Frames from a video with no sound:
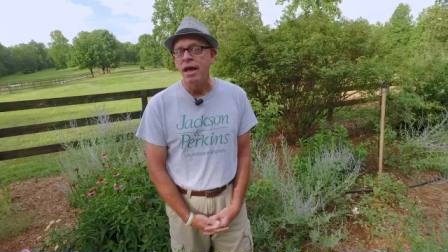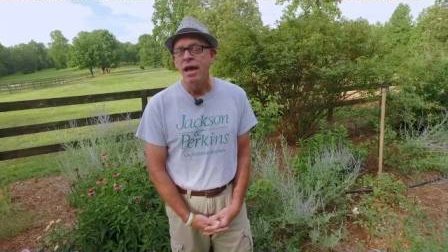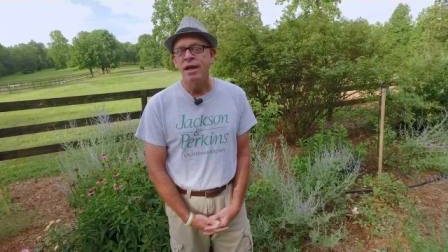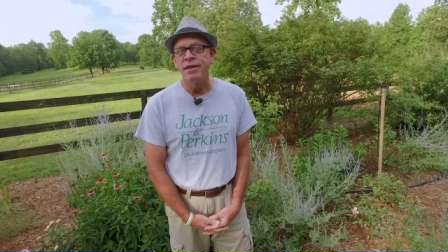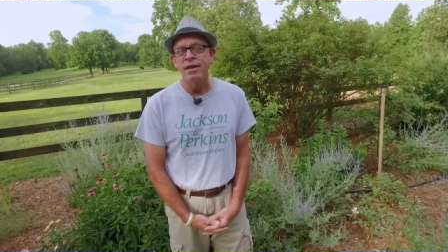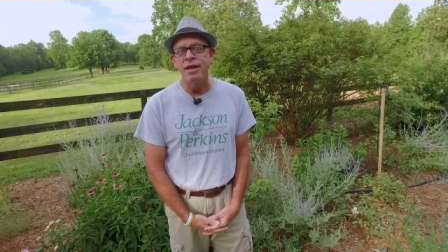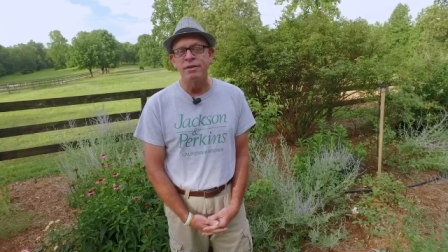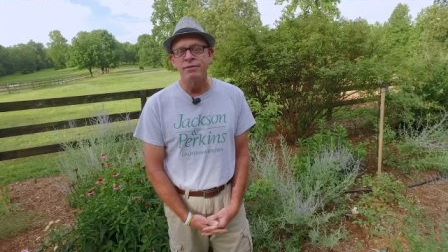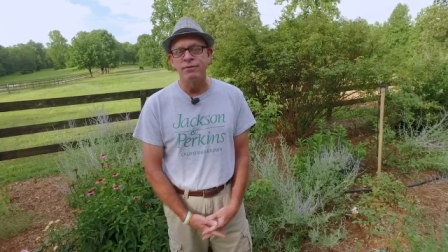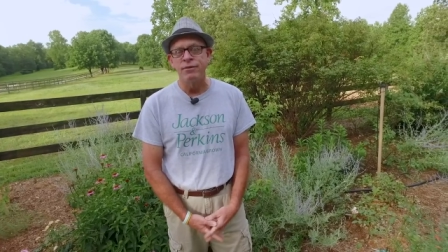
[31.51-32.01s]

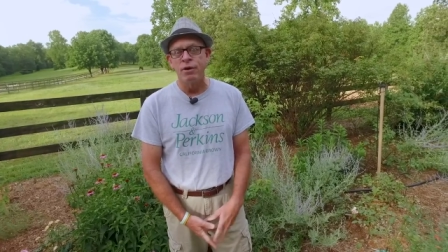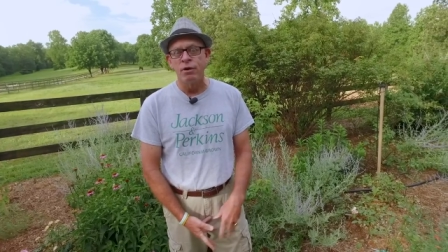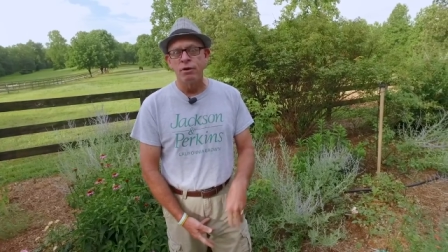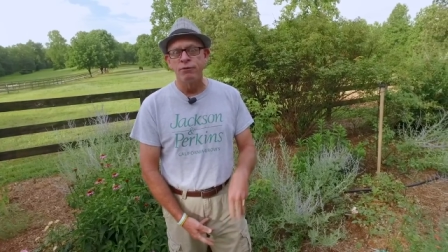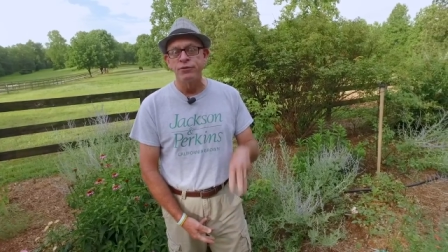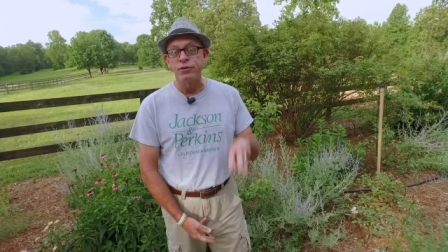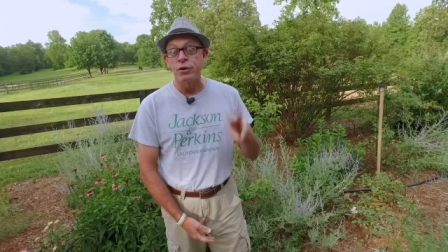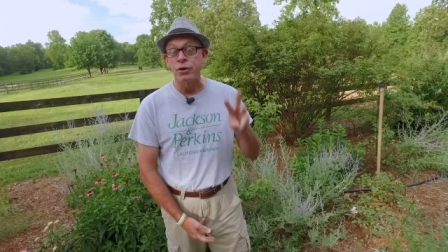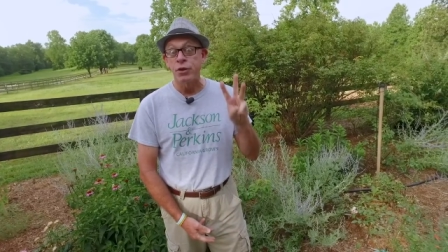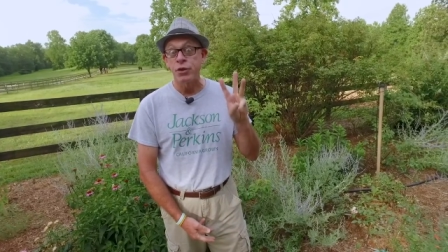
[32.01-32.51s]
and that
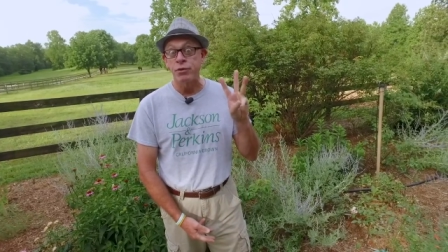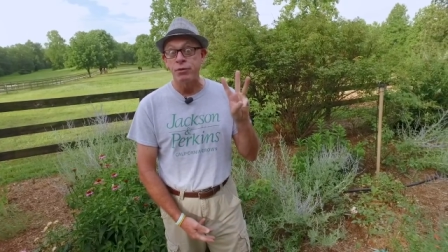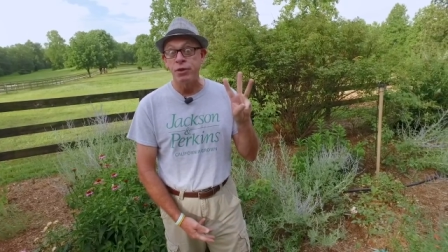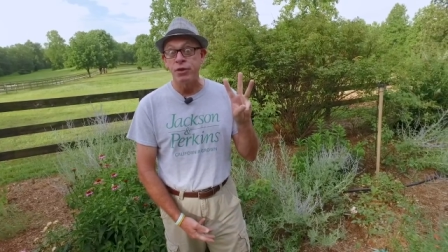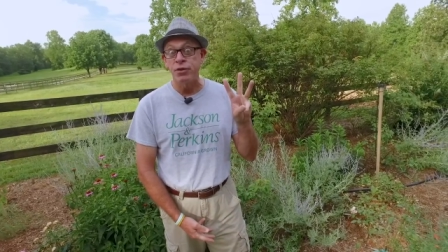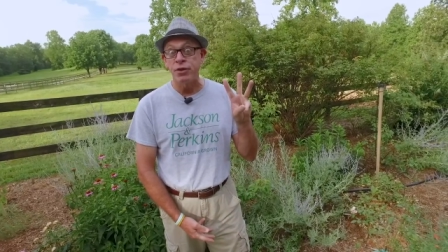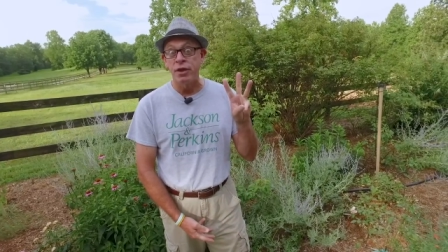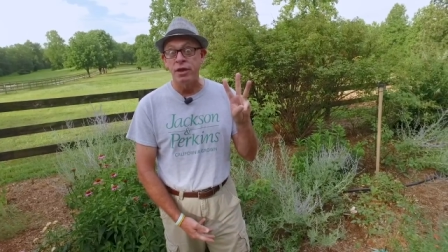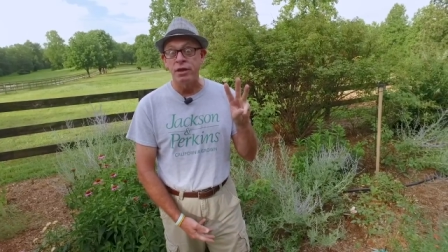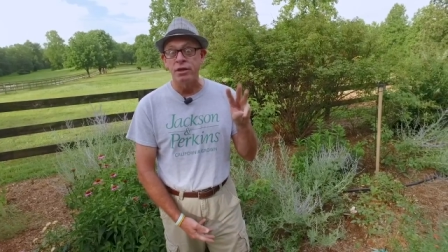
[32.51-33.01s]
involves
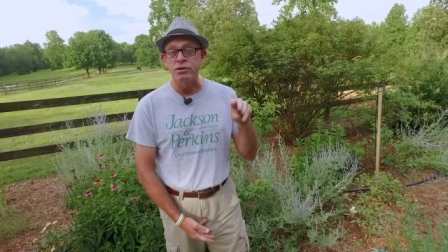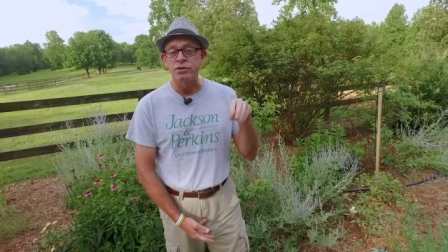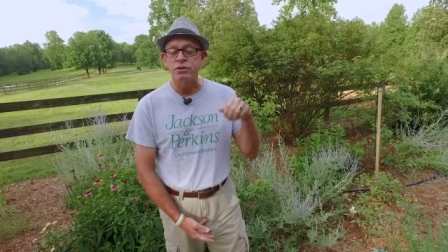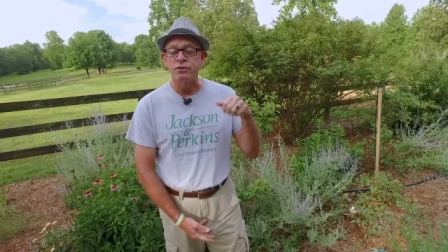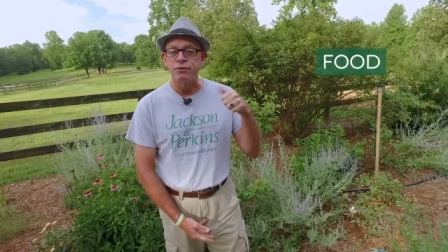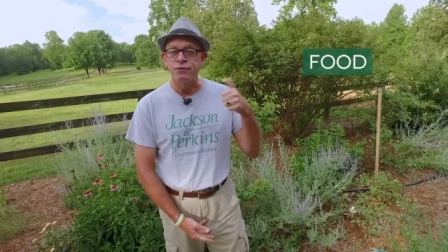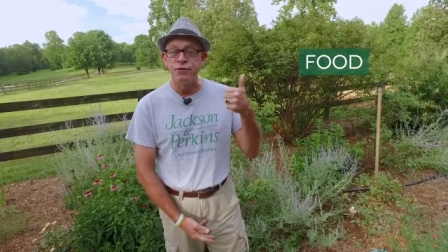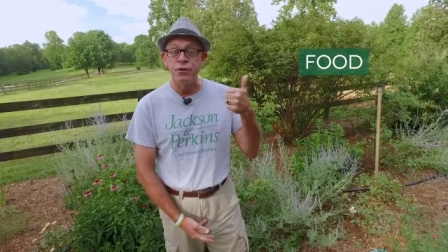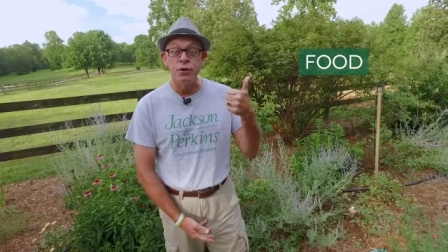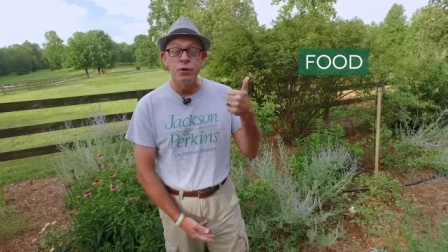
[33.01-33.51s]
three things:
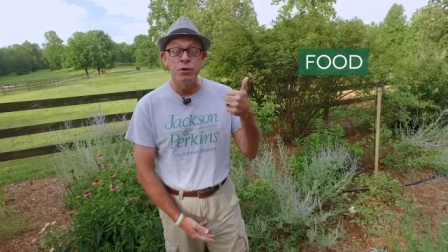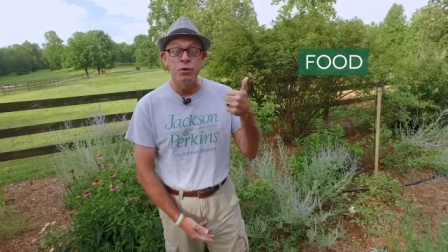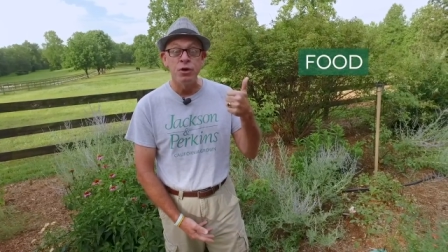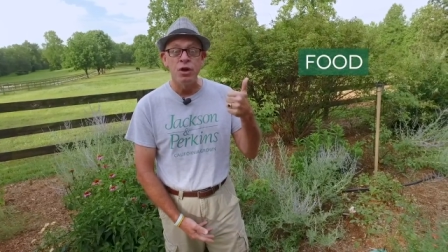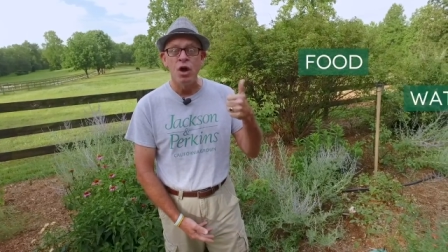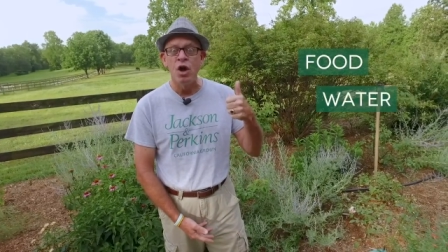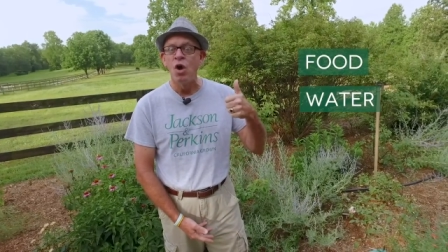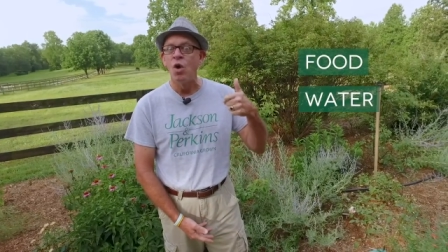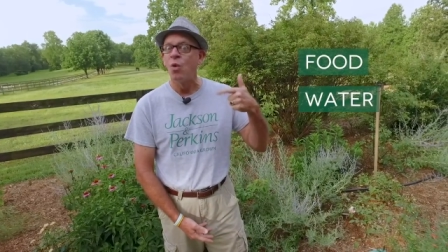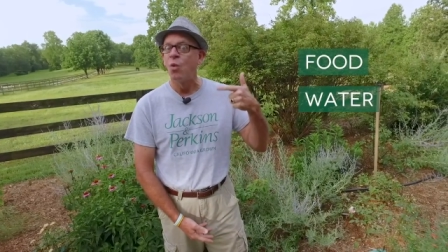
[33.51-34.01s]
food,